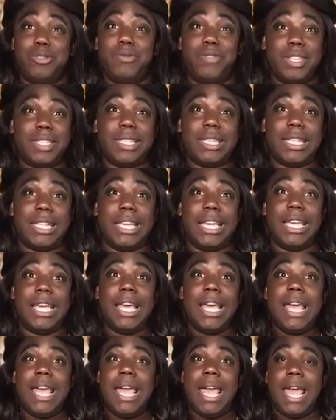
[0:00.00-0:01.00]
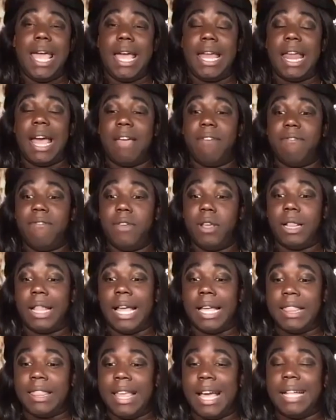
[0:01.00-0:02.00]
physically, and I feel
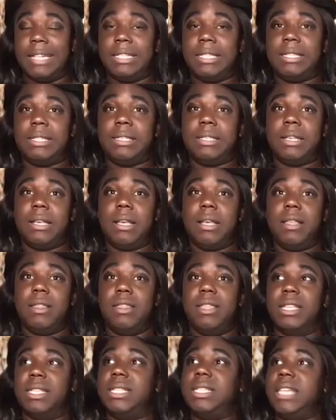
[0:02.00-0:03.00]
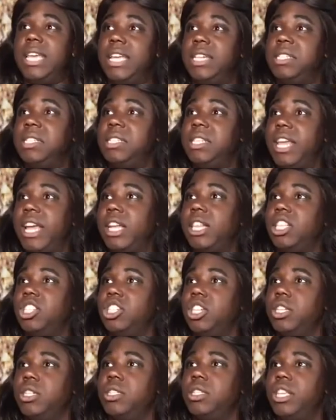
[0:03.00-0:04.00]
like that's the state's
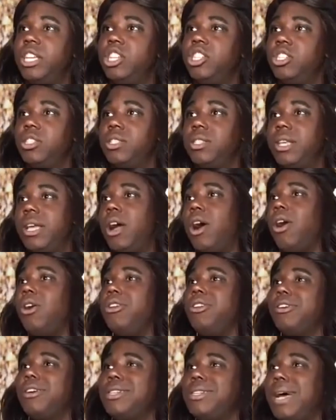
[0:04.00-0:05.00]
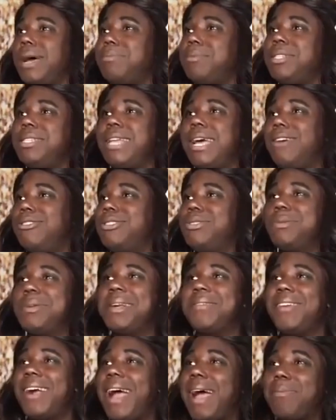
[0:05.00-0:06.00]
negligence. They just say, oh, you're adopted now, so
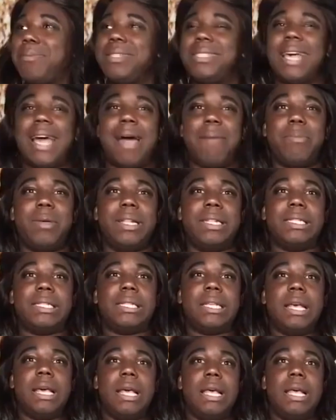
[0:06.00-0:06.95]
whatever happens, happens.